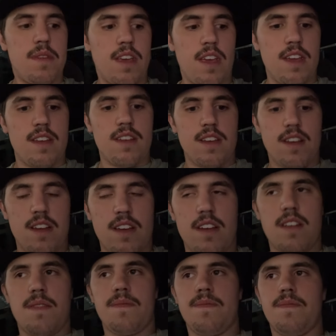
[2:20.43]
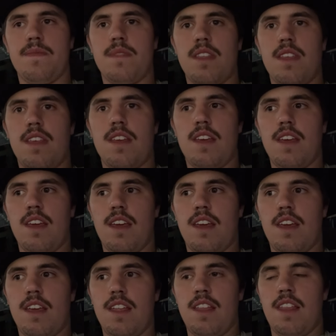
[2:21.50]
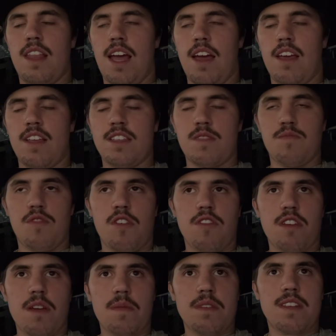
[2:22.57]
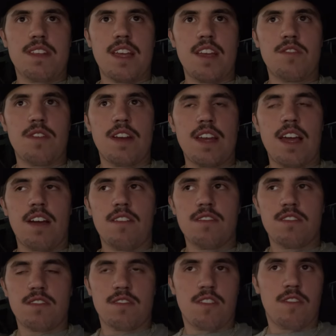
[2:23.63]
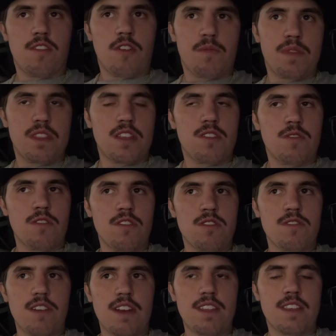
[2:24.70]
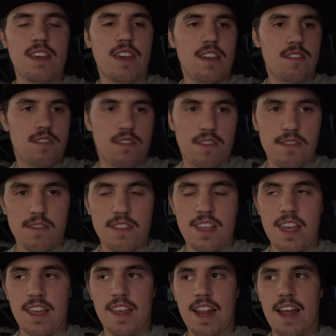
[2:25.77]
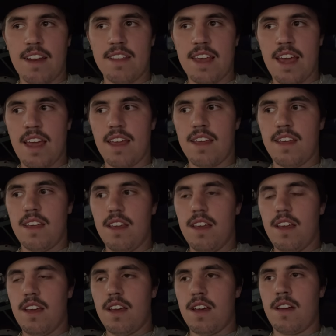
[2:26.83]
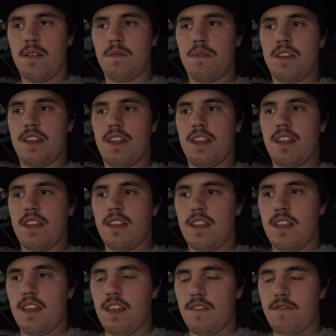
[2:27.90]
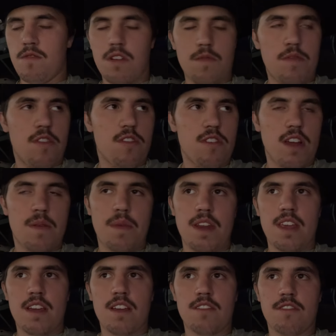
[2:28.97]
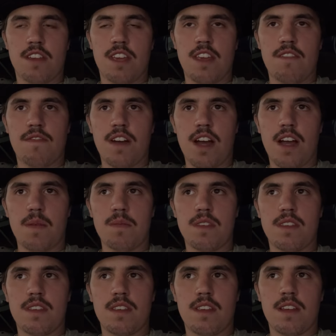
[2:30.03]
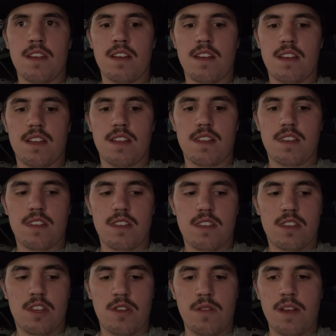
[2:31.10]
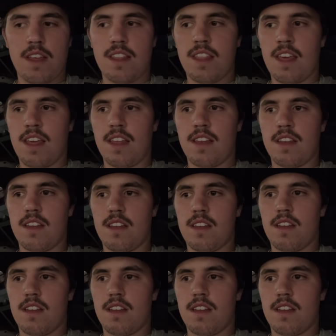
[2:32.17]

and uh, not it's in programming stage right now, so don't open the doors or anything. you will take it out of that. Um, but if you want to program any other key fobs uh, to it, then